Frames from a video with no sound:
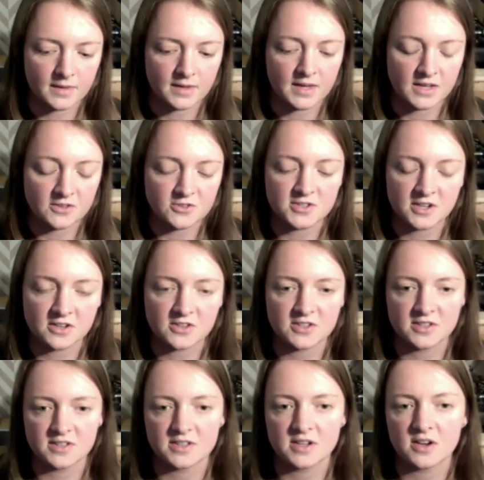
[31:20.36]

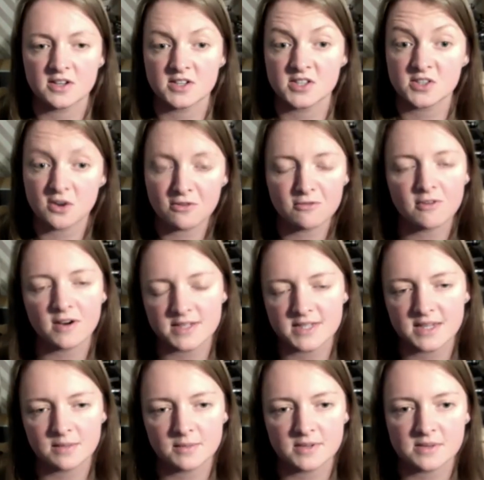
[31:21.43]
introduction to kind of
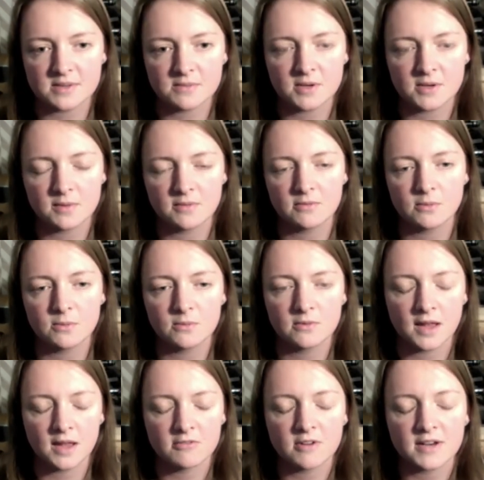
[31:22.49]
songwriting, because I'm going to be
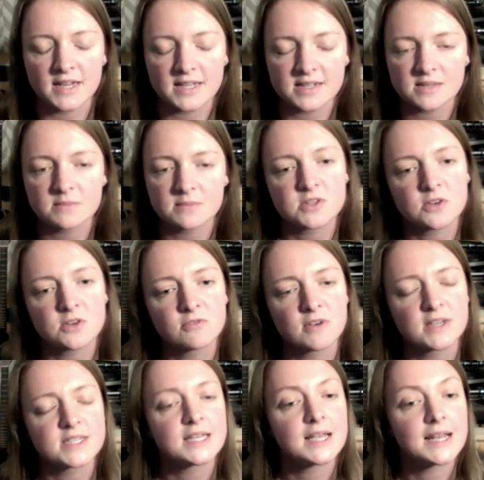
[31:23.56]
like running some
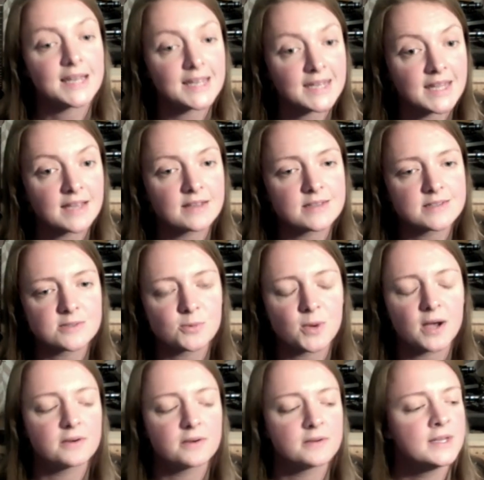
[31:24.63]
songwriting clinics as
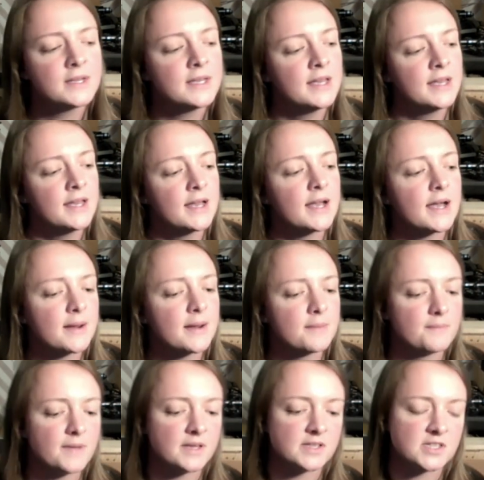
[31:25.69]
well.
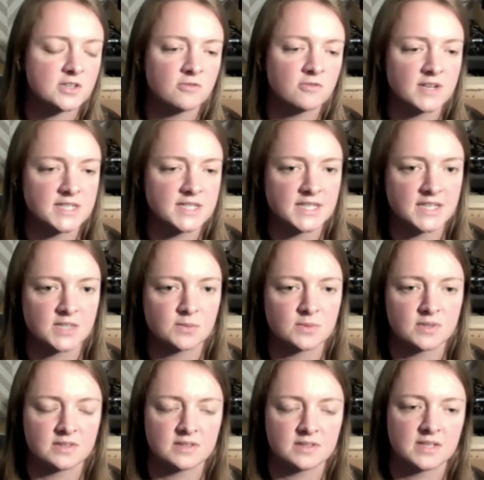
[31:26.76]
And songwriting is
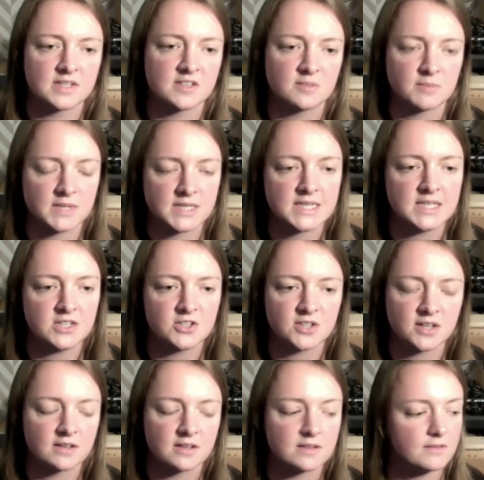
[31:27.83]
one of the things I've been
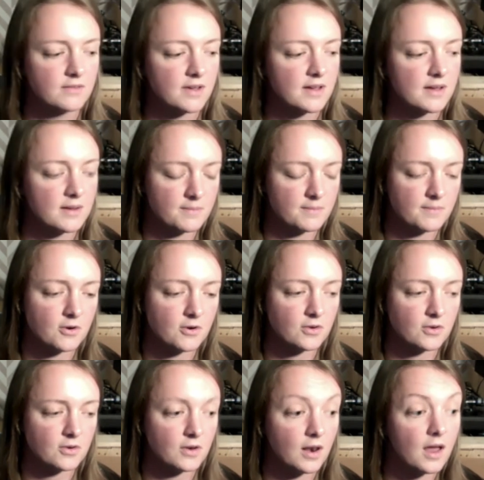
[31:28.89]
teaching
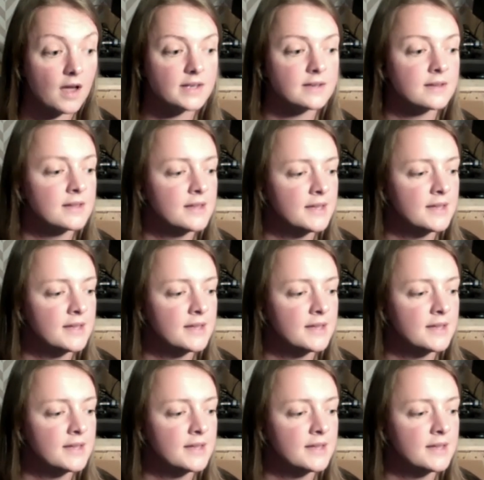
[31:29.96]
online,